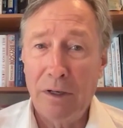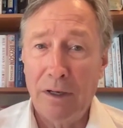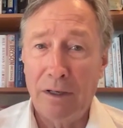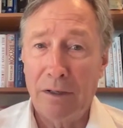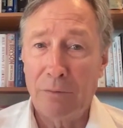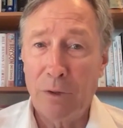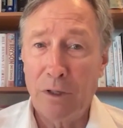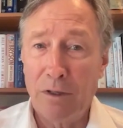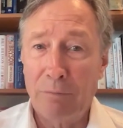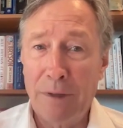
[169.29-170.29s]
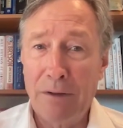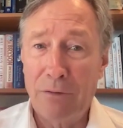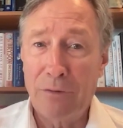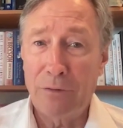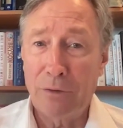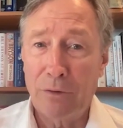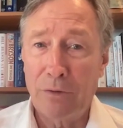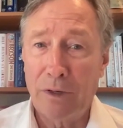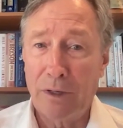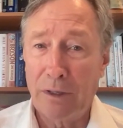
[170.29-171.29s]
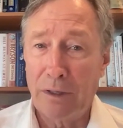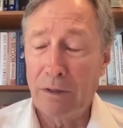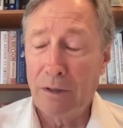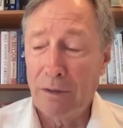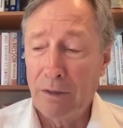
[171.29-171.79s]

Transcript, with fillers: And we have been through a